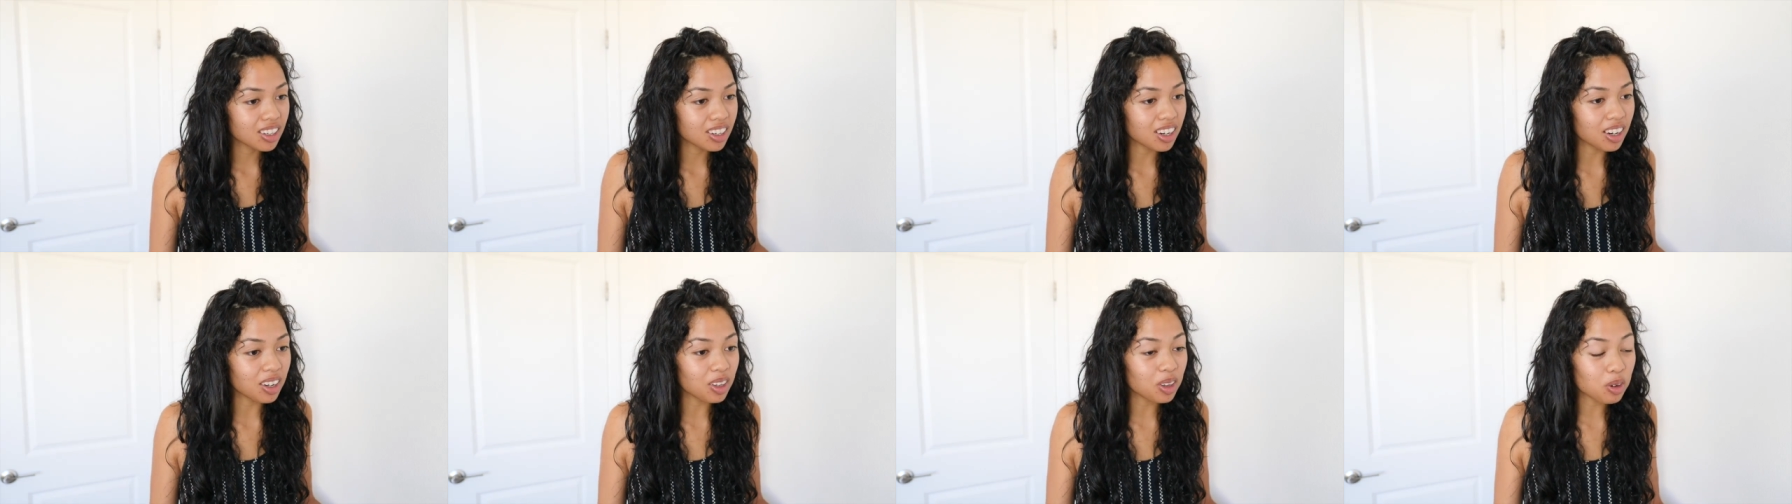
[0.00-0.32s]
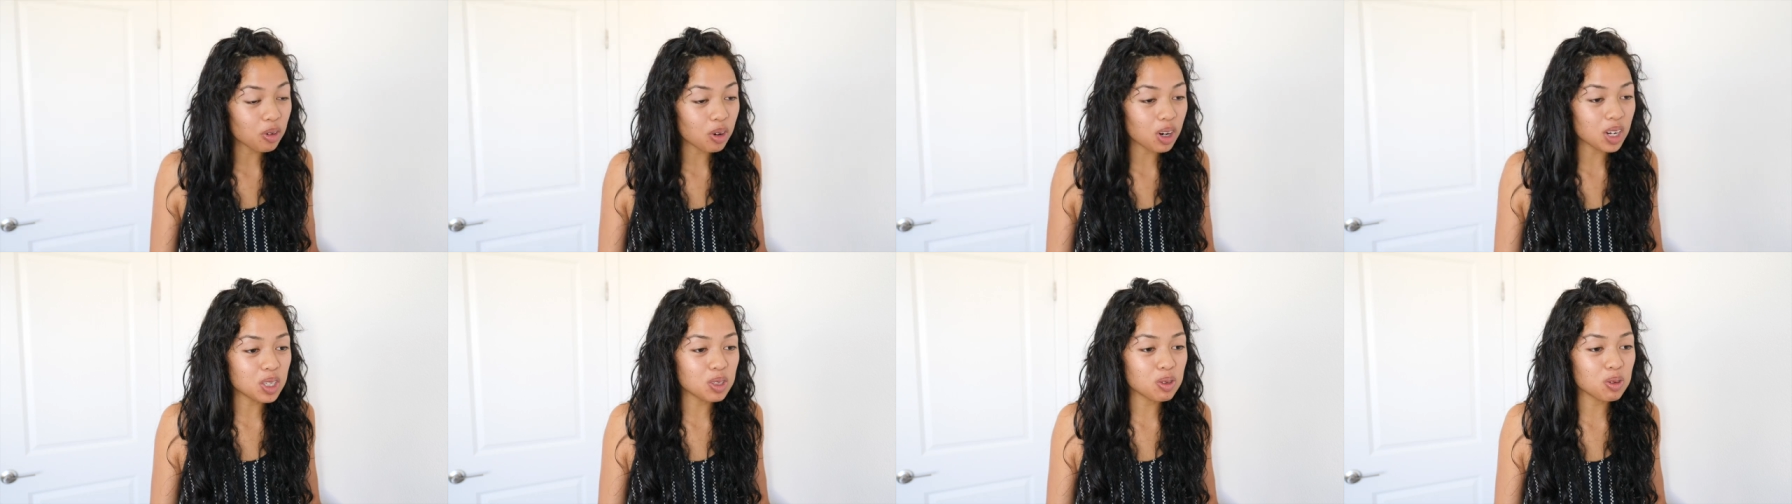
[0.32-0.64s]

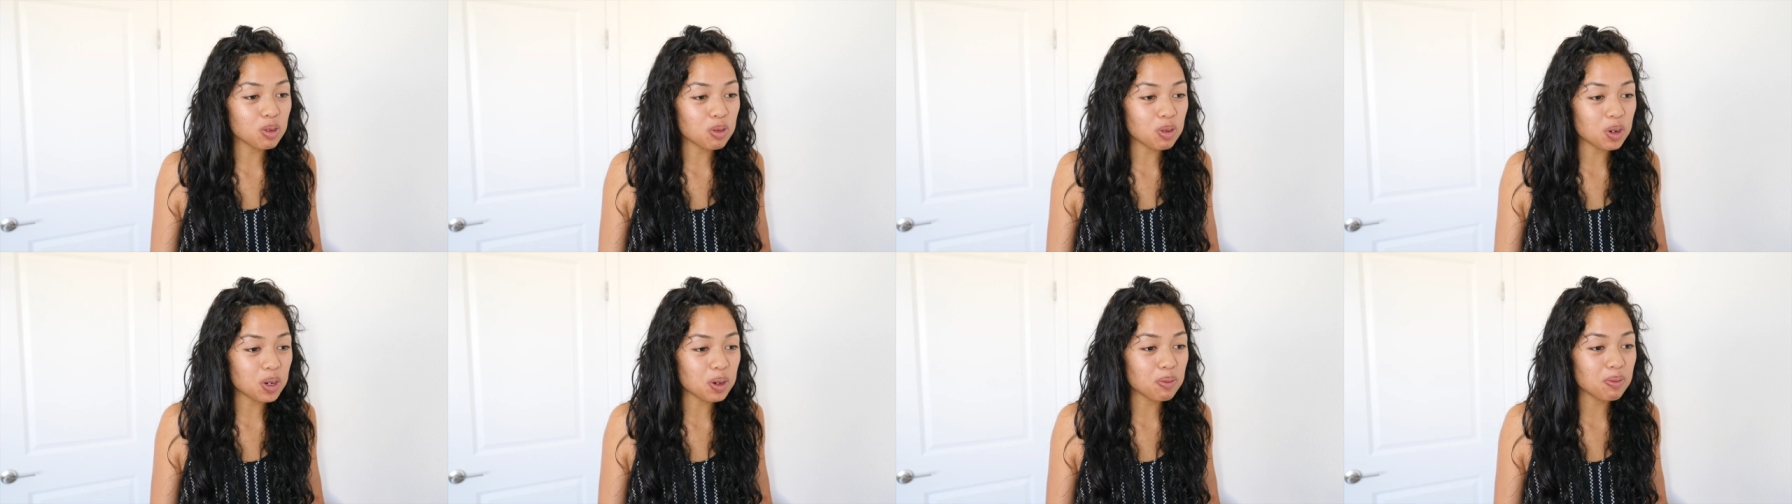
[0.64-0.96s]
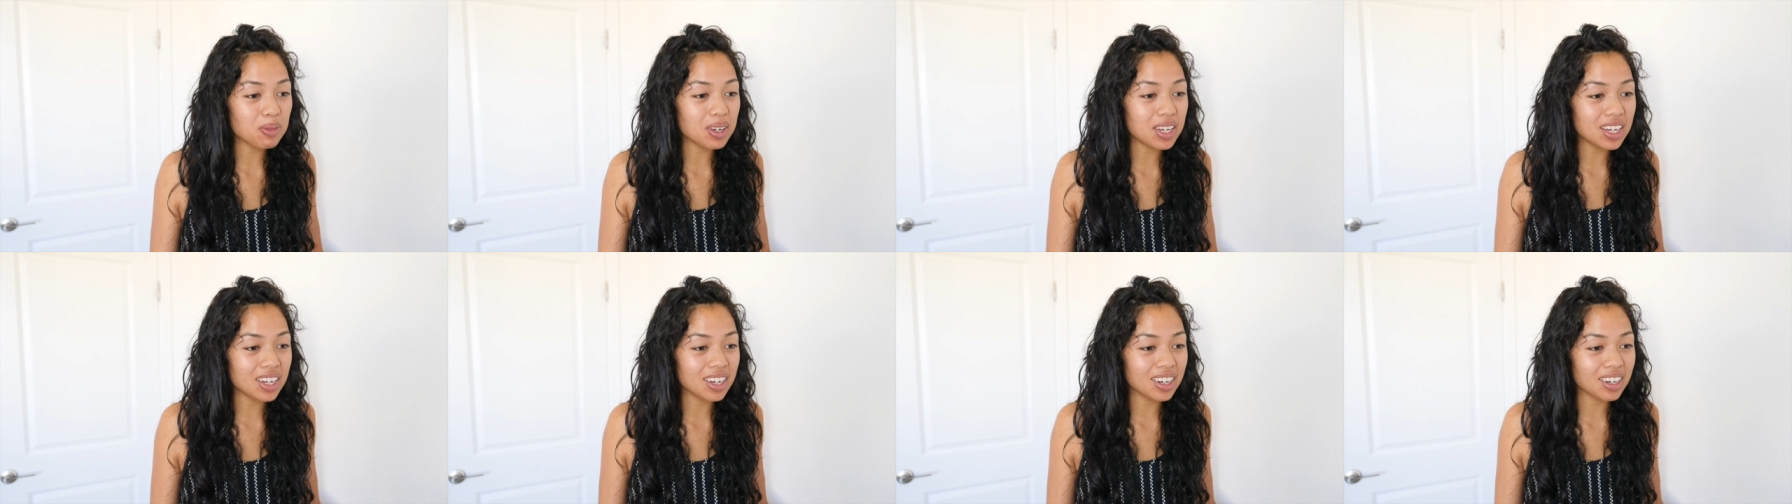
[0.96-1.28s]
Otherwise, we wouldn't
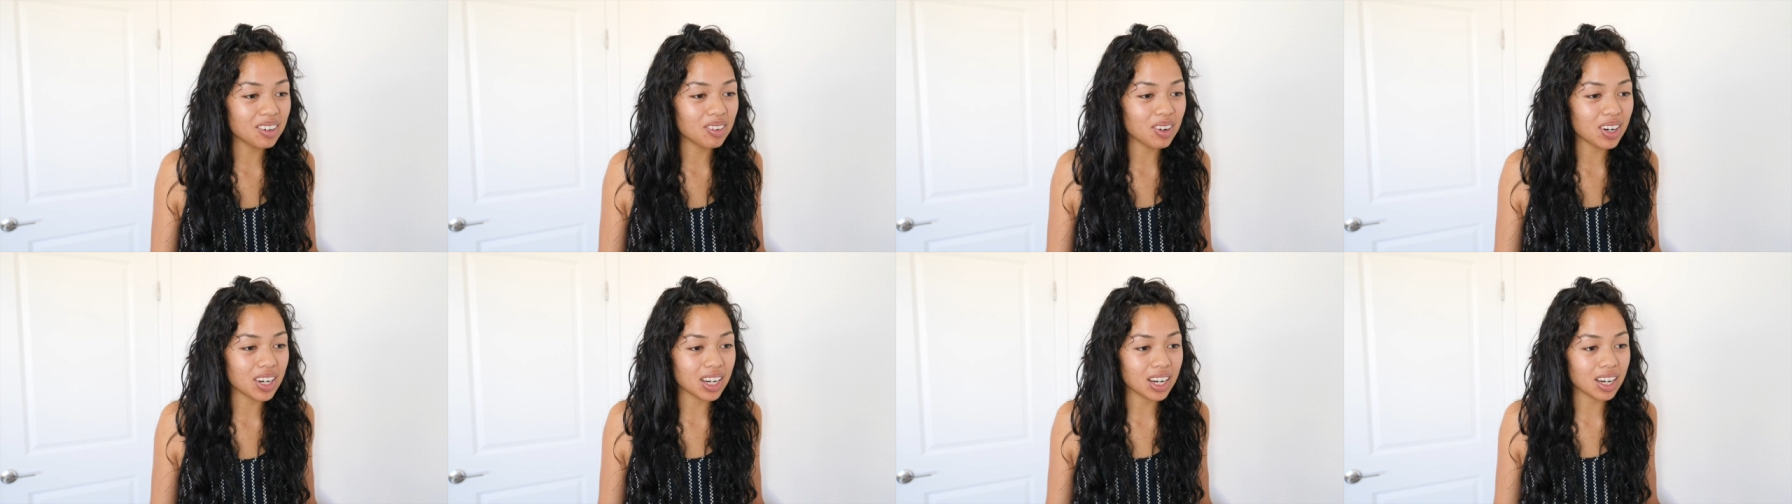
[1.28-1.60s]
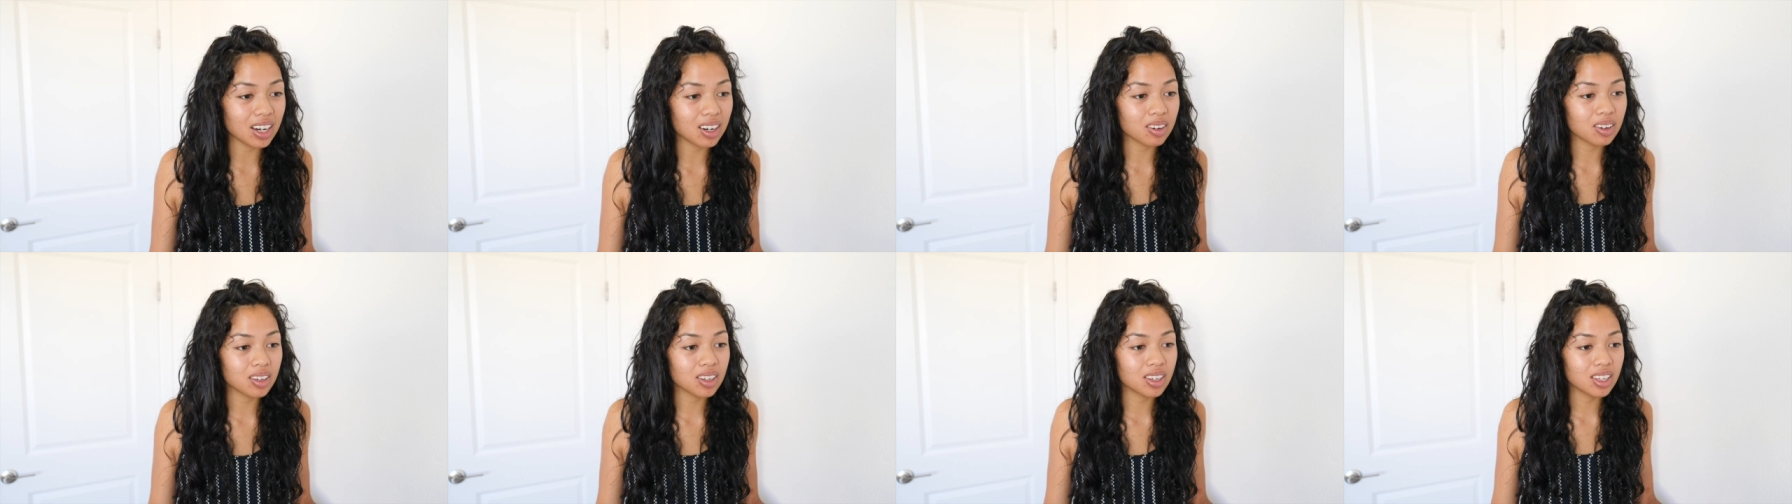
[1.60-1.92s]
be here right
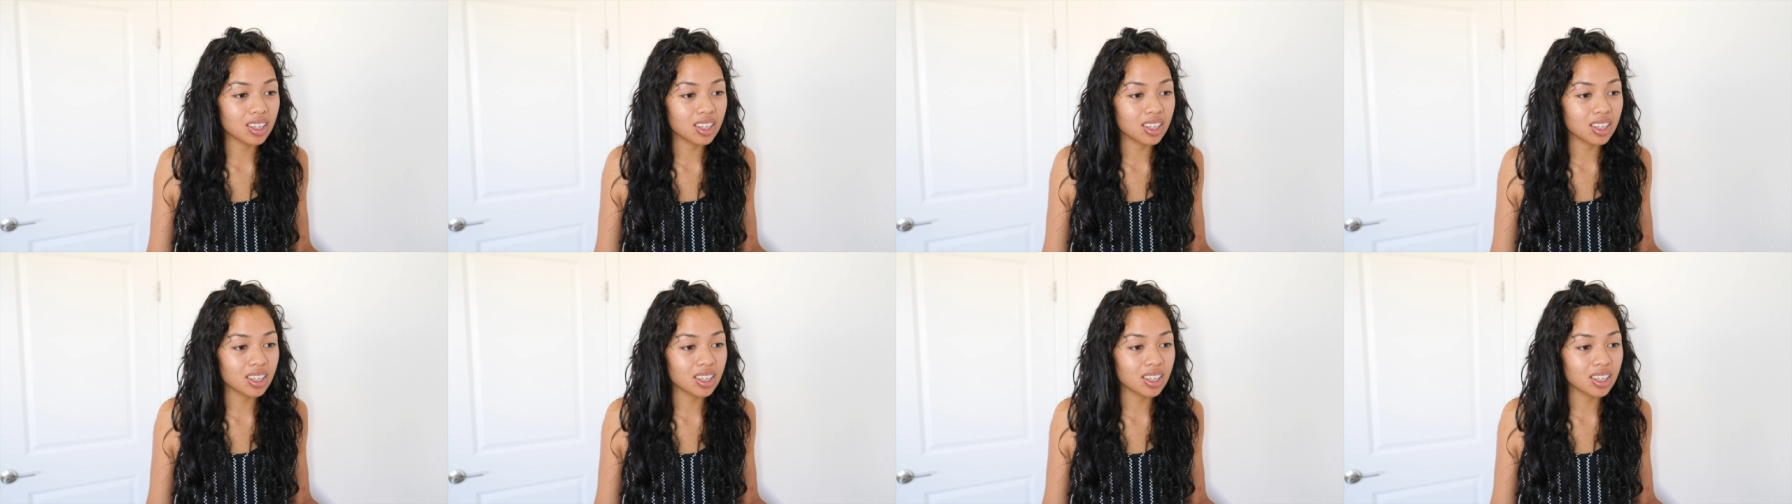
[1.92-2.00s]
now.